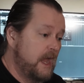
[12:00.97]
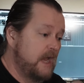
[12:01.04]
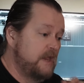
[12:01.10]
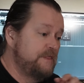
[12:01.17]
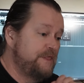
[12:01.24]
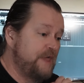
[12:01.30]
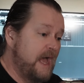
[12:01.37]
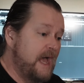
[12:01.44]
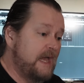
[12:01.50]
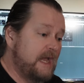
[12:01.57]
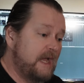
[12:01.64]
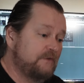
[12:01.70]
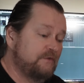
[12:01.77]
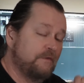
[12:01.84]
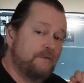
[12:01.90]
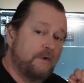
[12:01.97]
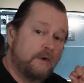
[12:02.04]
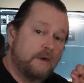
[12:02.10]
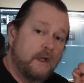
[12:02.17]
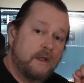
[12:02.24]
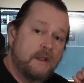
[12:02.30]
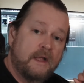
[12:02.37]
And that has a
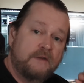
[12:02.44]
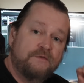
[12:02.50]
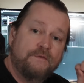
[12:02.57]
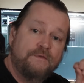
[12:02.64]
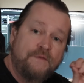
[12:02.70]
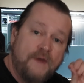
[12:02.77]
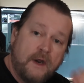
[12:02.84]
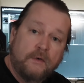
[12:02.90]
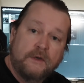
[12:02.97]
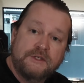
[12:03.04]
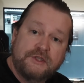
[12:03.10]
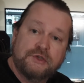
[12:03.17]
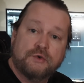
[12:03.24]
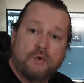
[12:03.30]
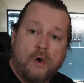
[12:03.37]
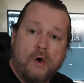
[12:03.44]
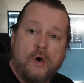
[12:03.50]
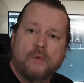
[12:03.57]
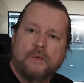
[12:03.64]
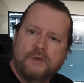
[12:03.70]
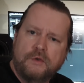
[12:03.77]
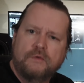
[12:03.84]
very, that's very
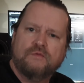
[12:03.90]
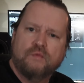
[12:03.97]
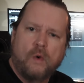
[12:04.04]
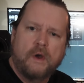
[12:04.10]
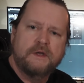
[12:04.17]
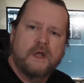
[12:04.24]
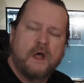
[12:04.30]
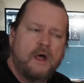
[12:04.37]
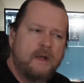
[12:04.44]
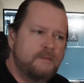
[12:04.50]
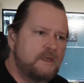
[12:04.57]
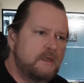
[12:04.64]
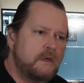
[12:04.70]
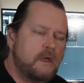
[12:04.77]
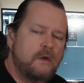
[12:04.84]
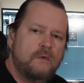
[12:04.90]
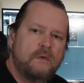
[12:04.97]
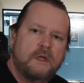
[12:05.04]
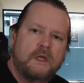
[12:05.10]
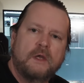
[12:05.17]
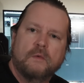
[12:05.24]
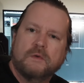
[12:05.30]
strong. When you use one common
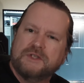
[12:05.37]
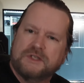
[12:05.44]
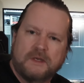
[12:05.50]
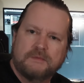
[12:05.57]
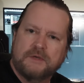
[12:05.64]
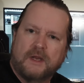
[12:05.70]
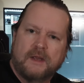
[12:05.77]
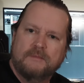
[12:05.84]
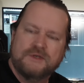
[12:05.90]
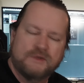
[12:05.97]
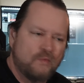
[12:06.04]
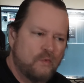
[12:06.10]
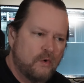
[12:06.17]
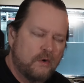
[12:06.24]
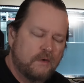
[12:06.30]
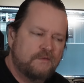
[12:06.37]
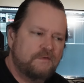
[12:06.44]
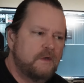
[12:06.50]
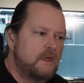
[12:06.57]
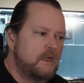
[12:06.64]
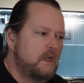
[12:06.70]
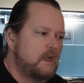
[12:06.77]
note, which sometimes it
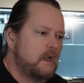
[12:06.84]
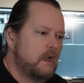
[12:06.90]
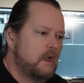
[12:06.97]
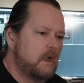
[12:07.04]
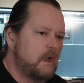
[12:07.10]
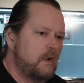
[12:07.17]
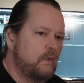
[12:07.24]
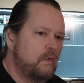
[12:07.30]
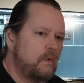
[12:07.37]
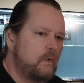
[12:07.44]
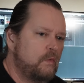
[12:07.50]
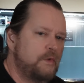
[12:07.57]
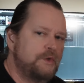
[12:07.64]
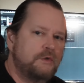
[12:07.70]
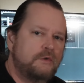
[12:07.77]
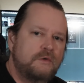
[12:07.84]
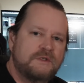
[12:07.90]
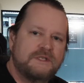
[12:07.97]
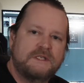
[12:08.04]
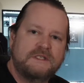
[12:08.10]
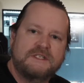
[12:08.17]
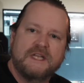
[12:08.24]
works, uh, when you're
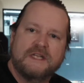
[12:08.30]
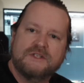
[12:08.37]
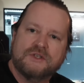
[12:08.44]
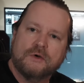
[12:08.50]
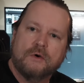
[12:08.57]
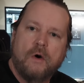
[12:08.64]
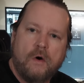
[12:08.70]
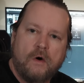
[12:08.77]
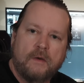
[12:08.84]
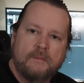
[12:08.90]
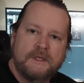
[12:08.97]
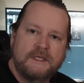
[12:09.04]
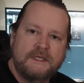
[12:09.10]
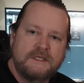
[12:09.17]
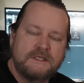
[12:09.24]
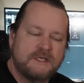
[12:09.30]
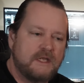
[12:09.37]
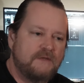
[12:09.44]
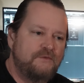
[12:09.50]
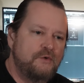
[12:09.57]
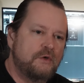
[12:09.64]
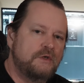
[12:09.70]
using denser harmonies,
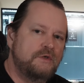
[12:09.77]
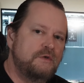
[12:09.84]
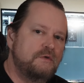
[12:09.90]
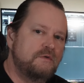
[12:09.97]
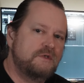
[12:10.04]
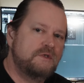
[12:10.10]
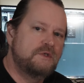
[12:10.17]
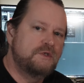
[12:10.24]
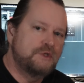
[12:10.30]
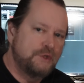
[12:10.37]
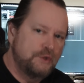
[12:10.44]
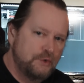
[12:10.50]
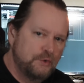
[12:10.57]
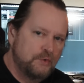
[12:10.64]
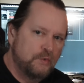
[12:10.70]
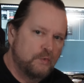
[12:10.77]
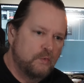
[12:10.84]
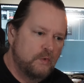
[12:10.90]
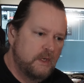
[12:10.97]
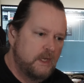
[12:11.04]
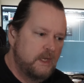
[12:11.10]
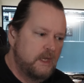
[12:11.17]
if you can use two,